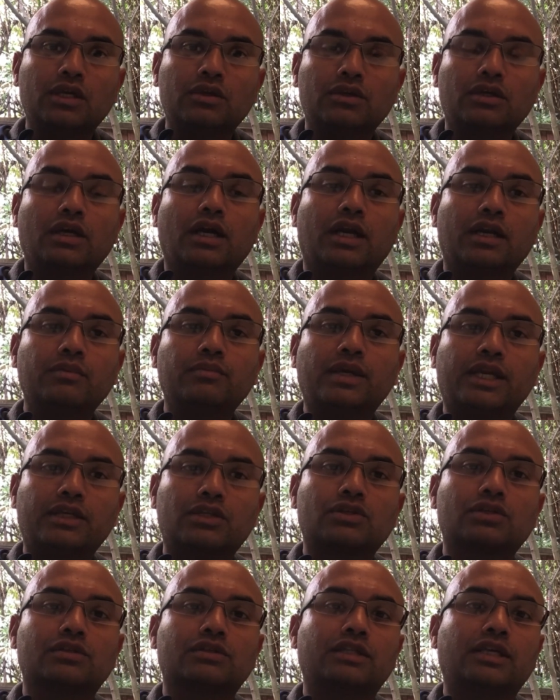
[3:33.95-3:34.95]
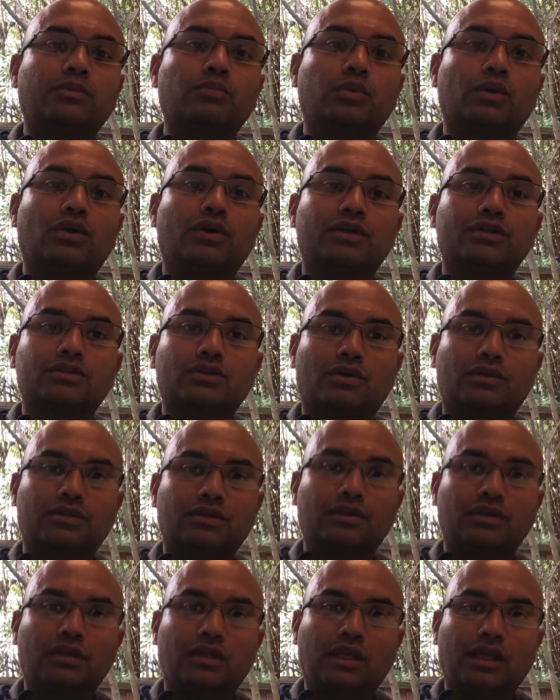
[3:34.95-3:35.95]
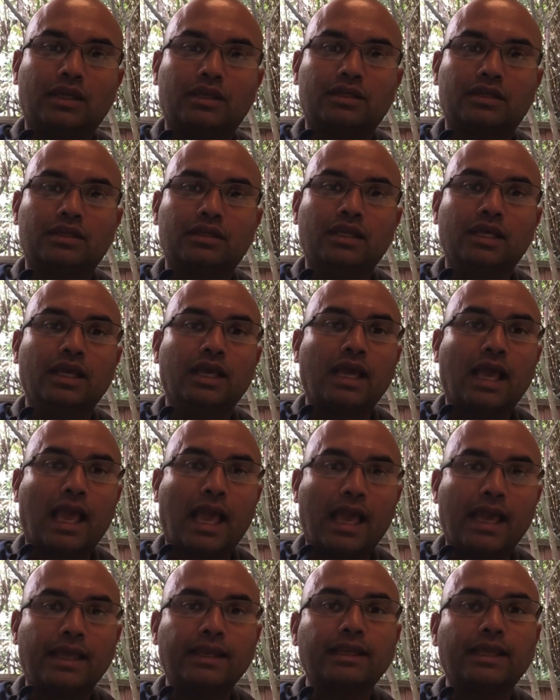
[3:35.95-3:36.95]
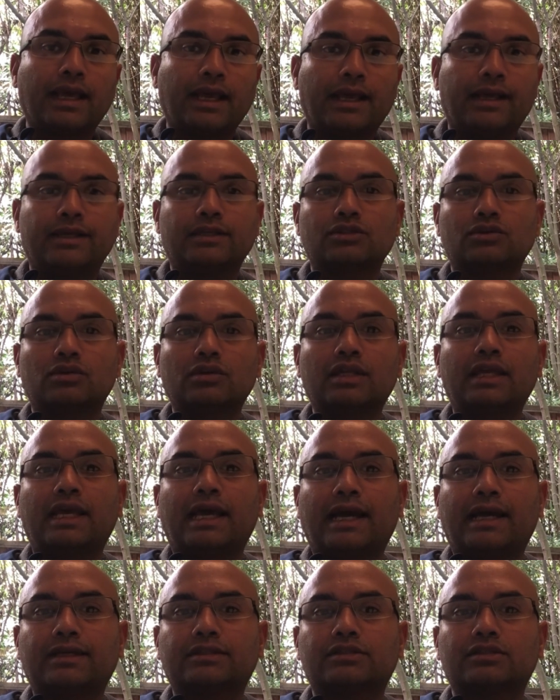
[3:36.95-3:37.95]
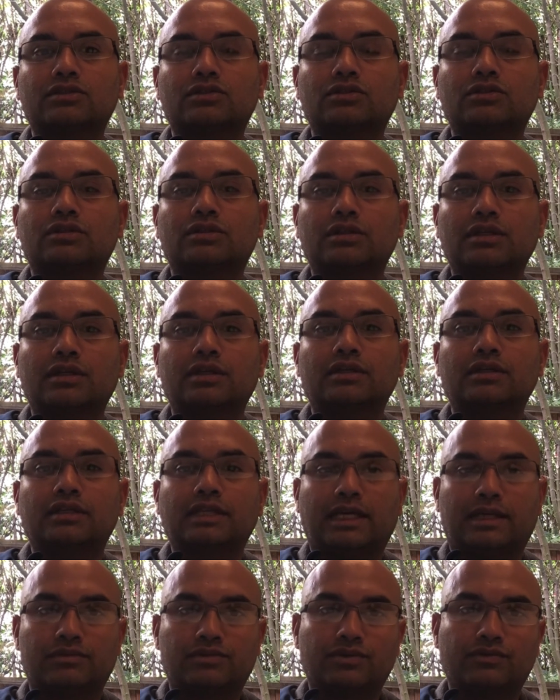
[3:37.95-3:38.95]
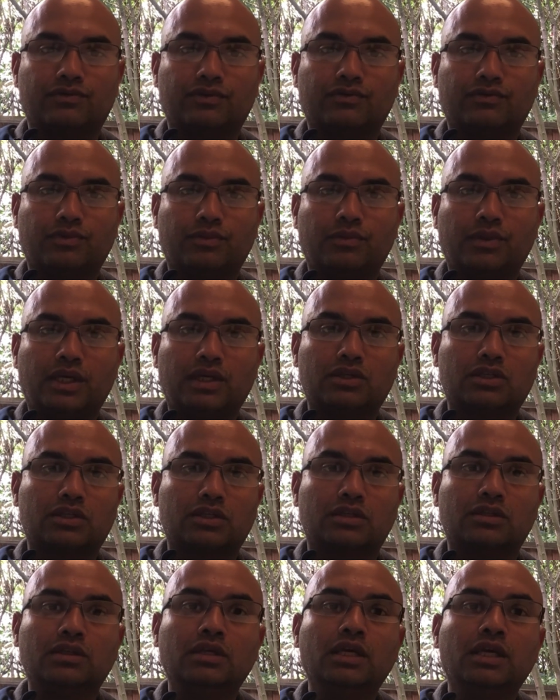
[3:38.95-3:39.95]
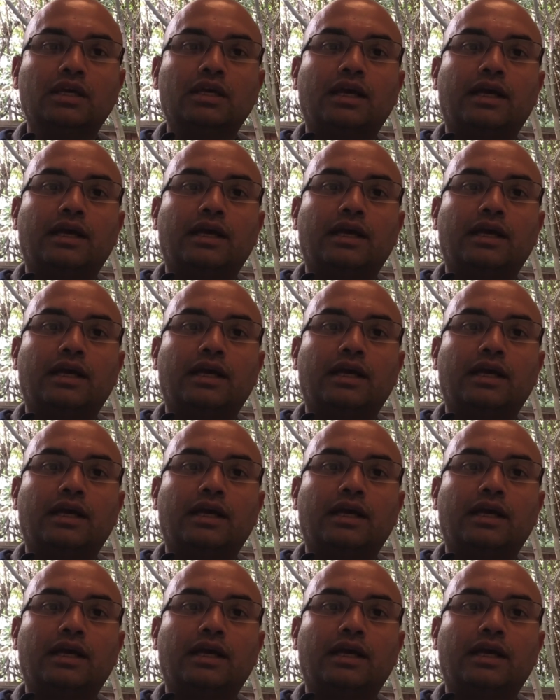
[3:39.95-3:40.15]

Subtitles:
you got to make sure the employee is authenticated and has only access to certain types of information